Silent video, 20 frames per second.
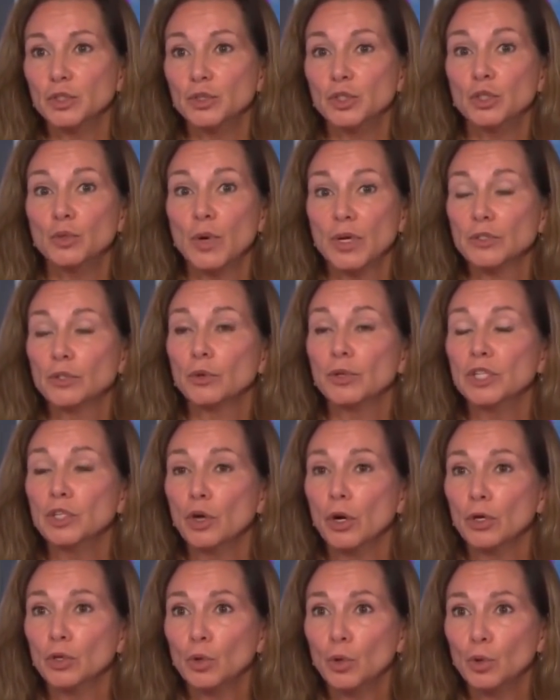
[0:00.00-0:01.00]
U.S.
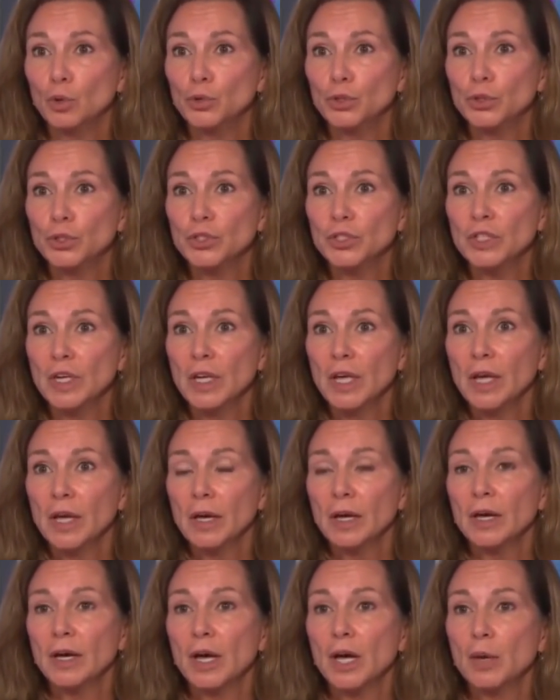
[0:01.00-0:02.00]
green card holders.
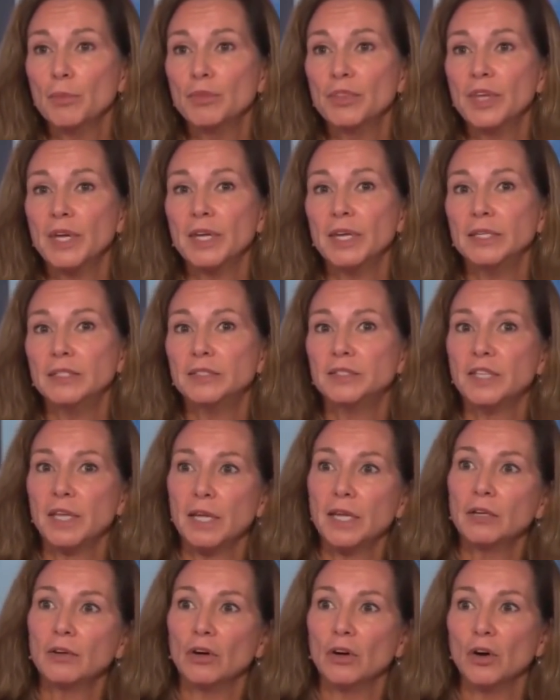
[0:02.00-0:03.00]
They
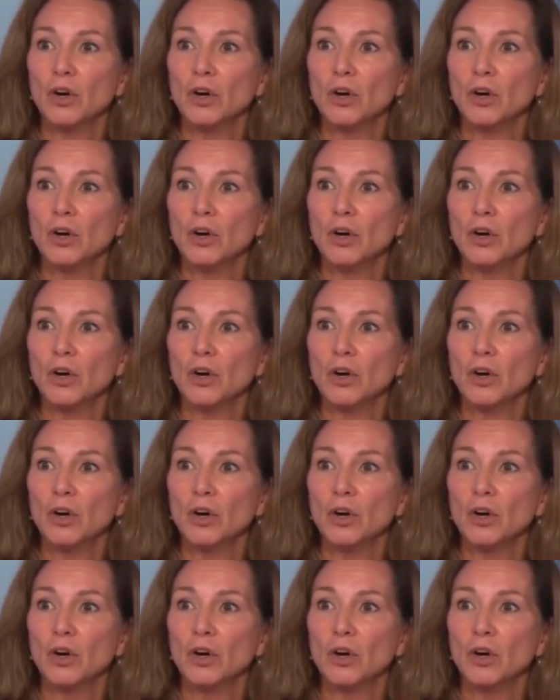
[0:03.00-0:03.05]
take